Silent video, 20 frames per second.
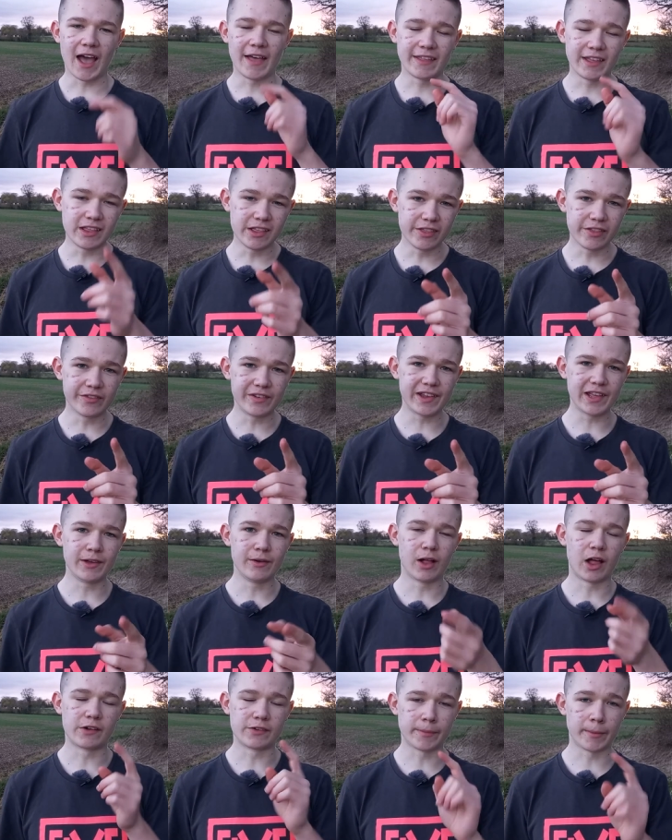At the end of the
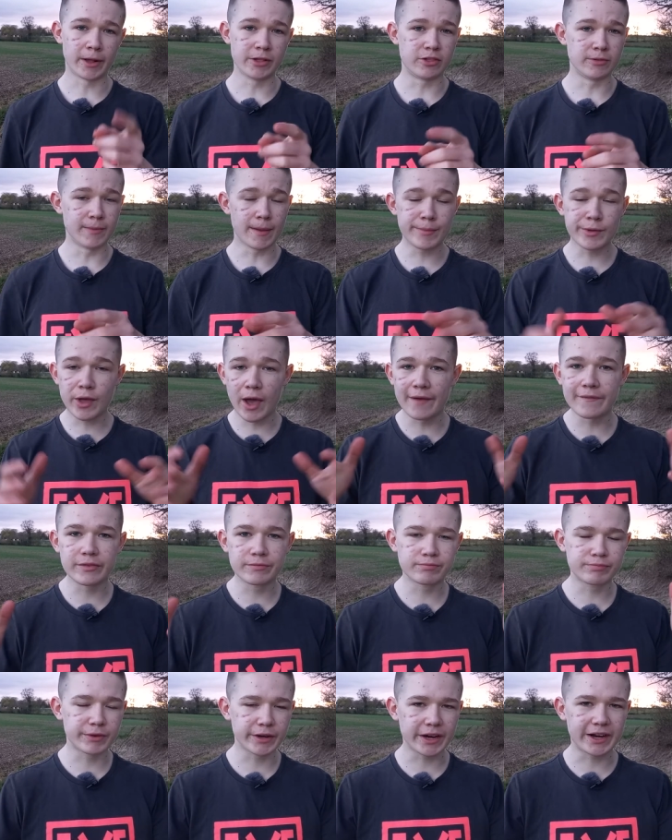video, I'll remind you, maybe go have
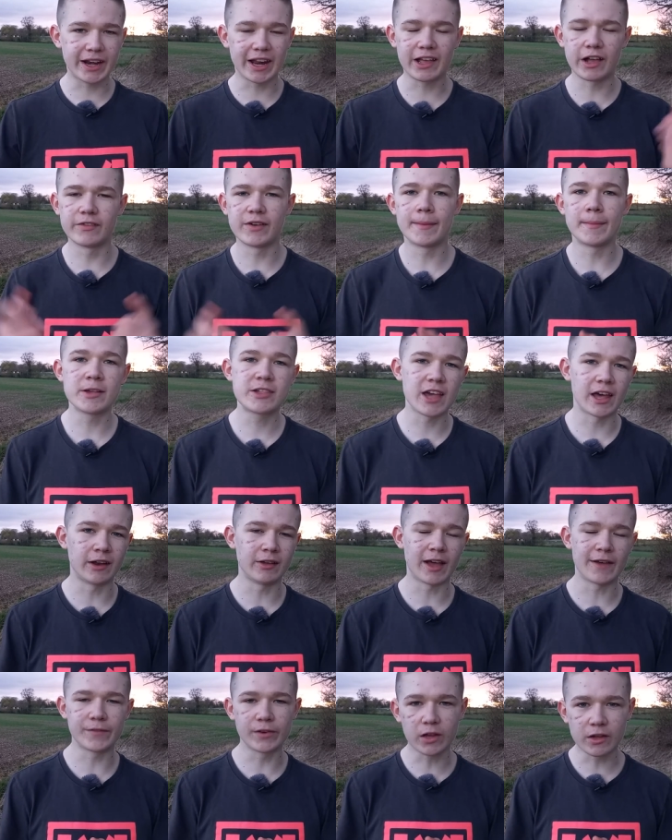a click around my
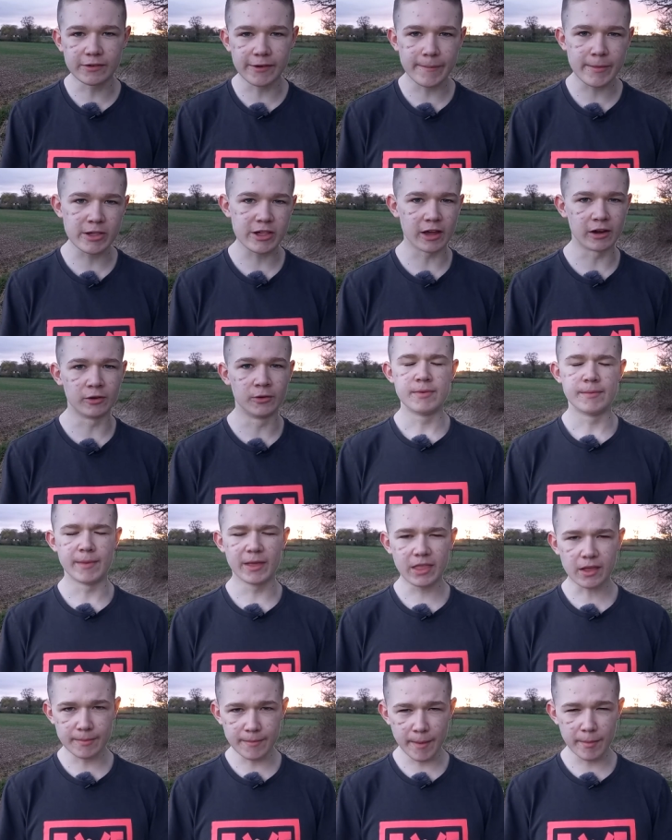channel, have a look around my channel, but
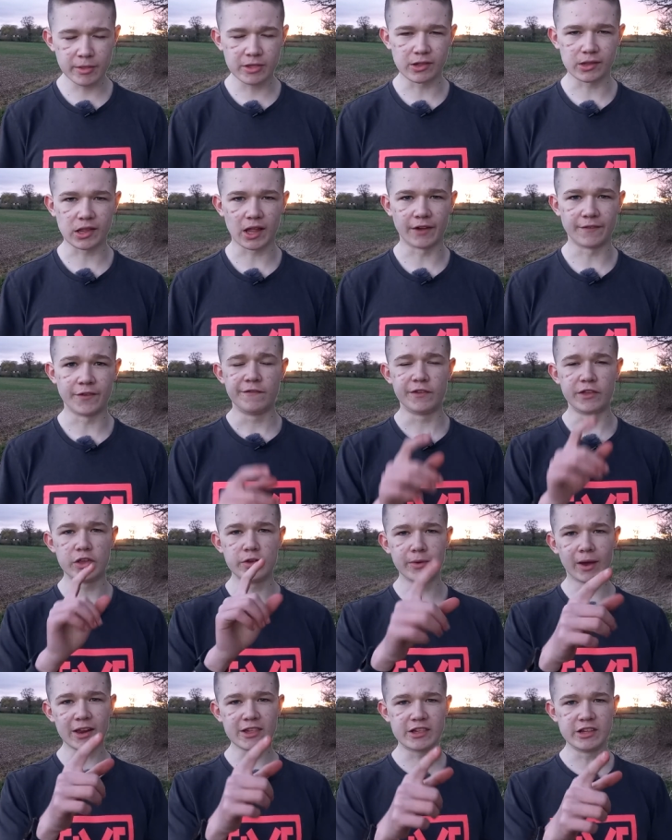make the commitment to yourself that
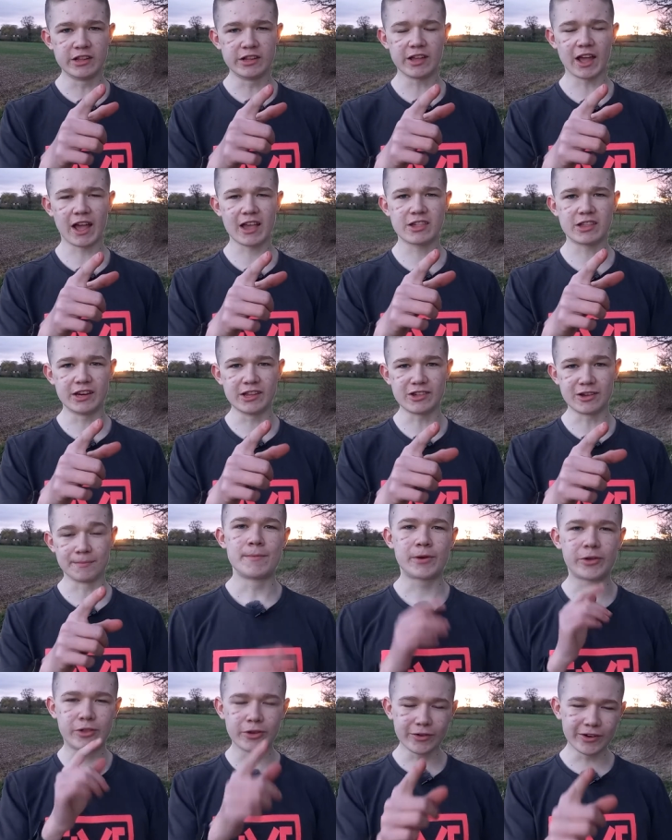you are actually, actually doing,
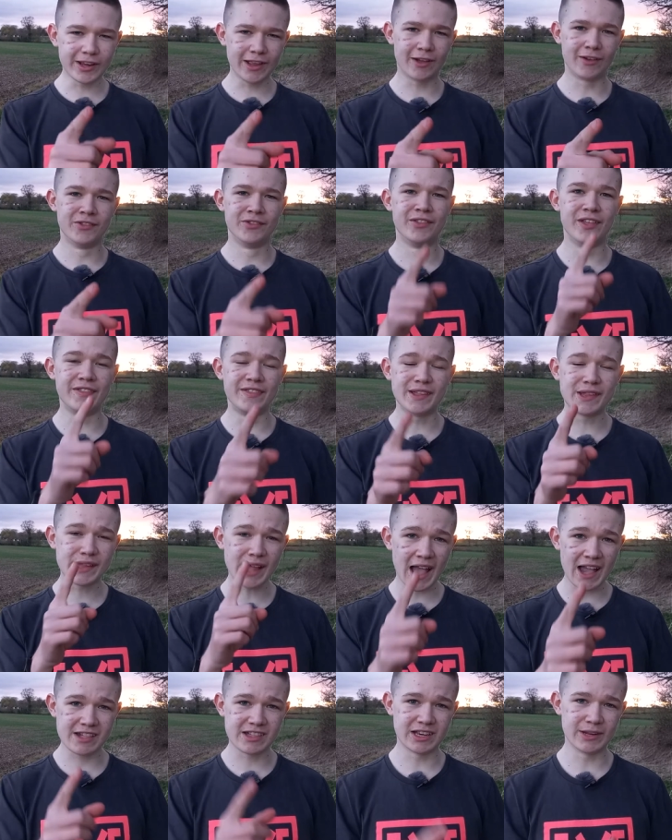because you already know that this
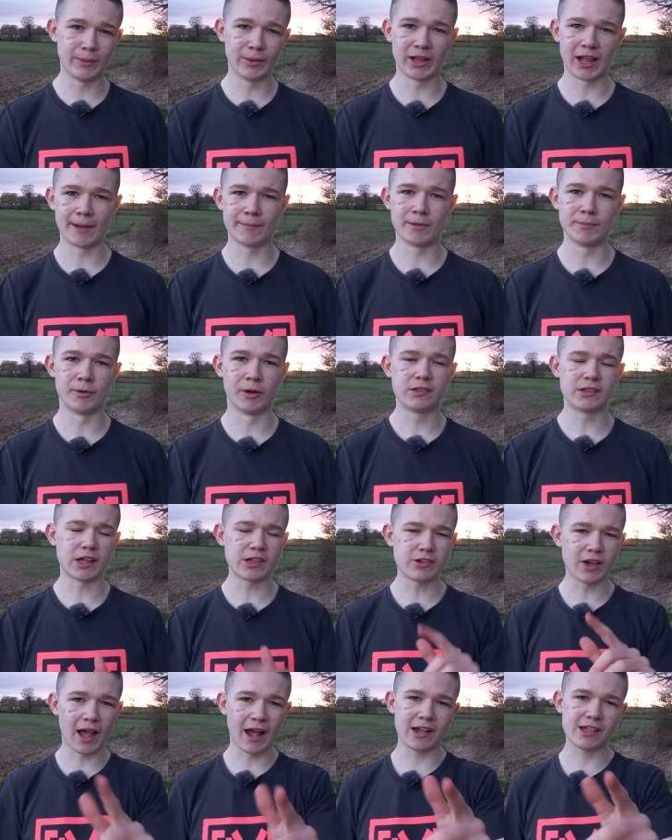actually will help you, bro. So
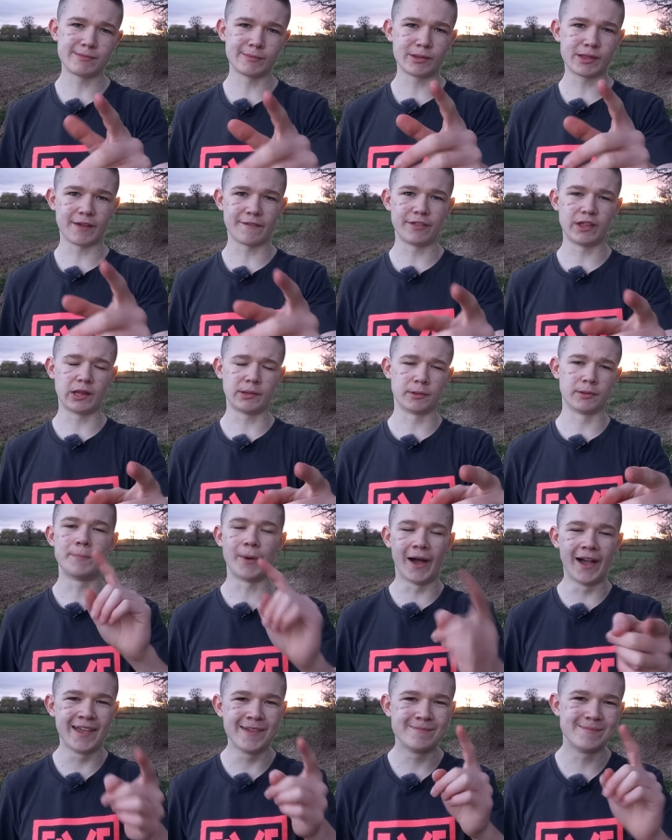that's your actionable step for this one,
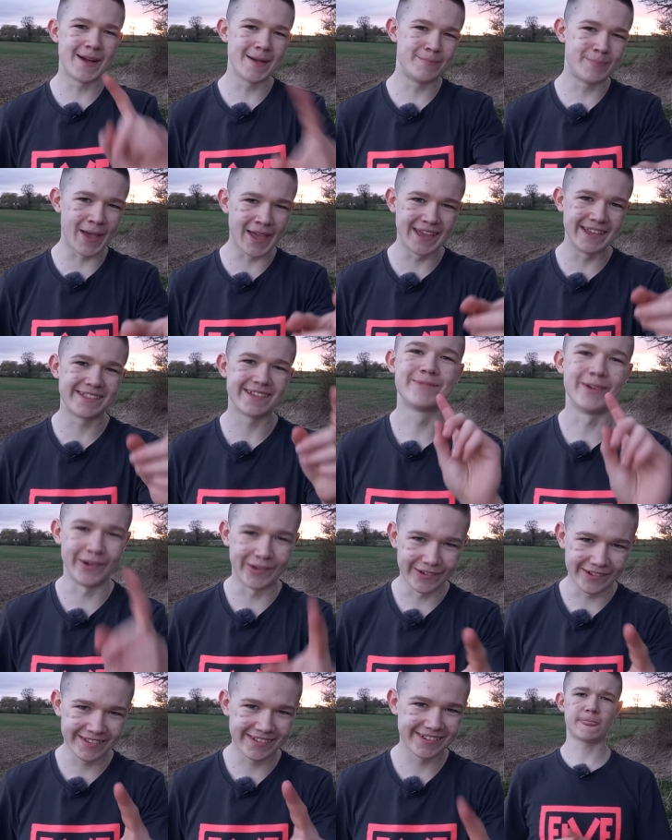buy my paid
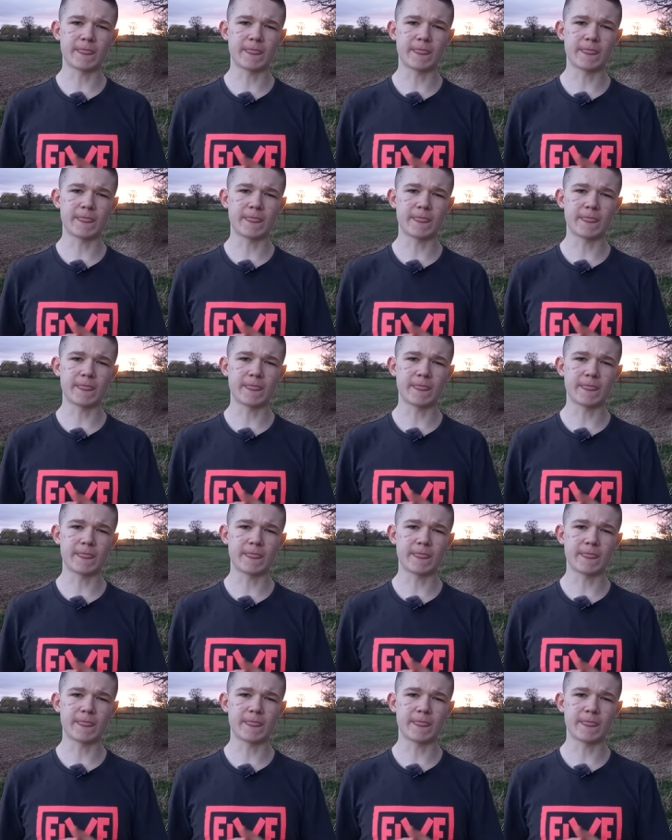product.